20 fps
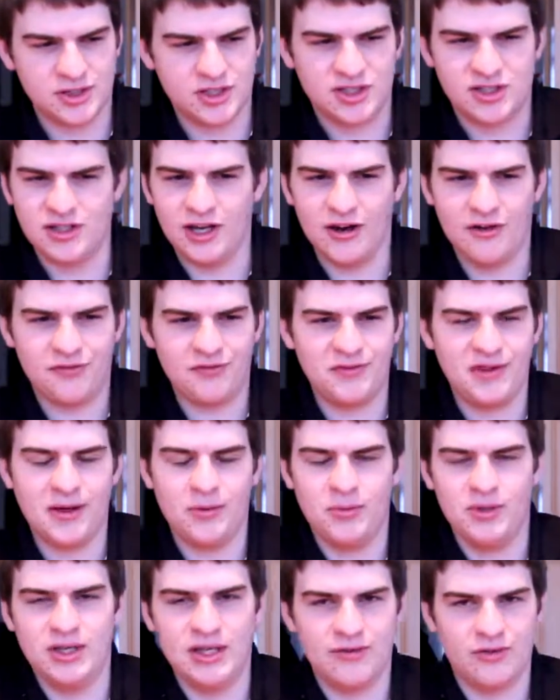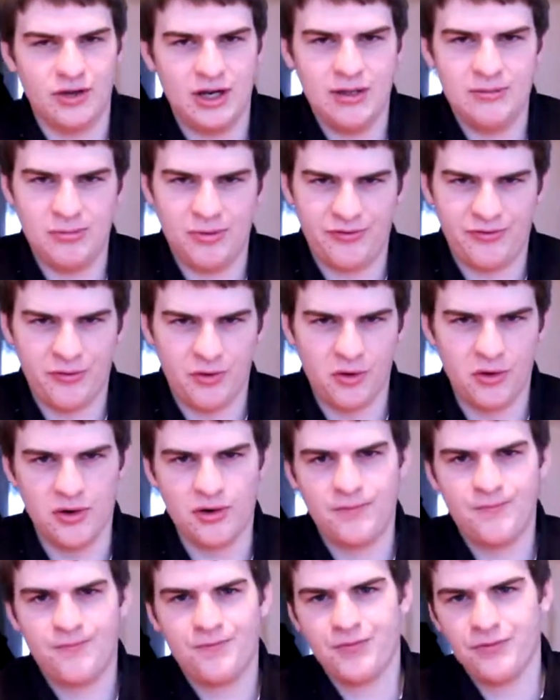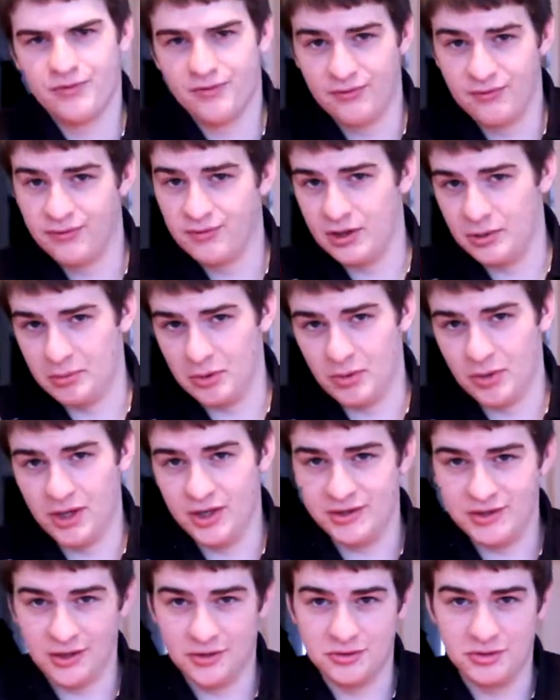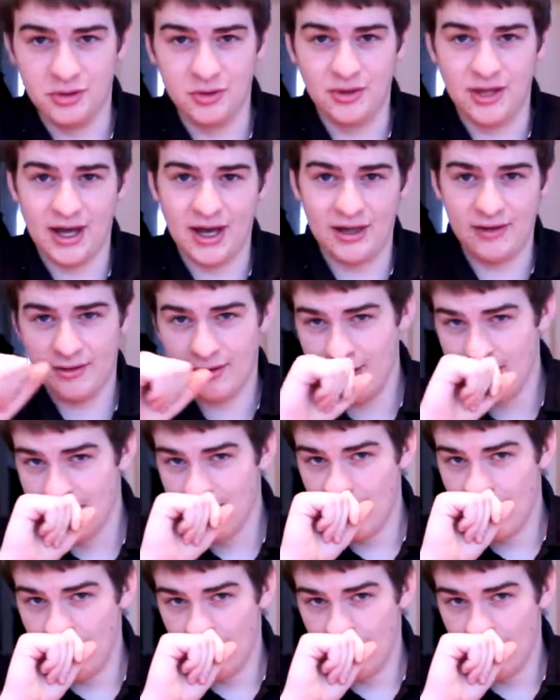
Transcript: stuff that we never ate before. Number one, don't do that.